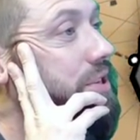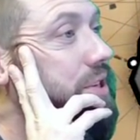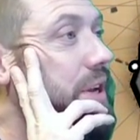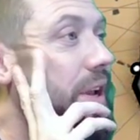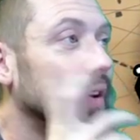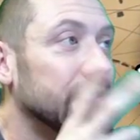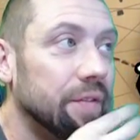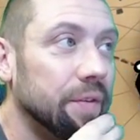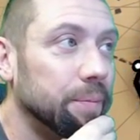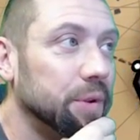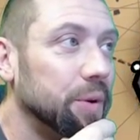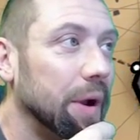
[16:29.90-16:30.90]
see if
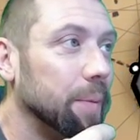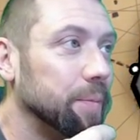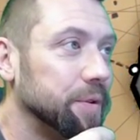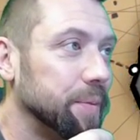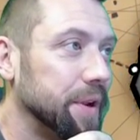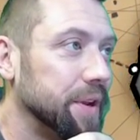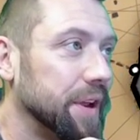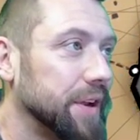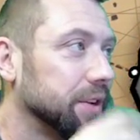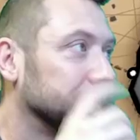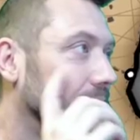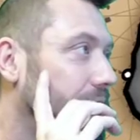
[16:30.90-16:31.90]
blue helps me and takes
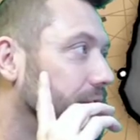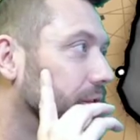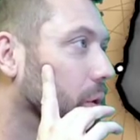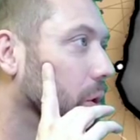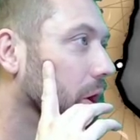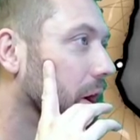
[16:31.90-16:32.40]
out that four.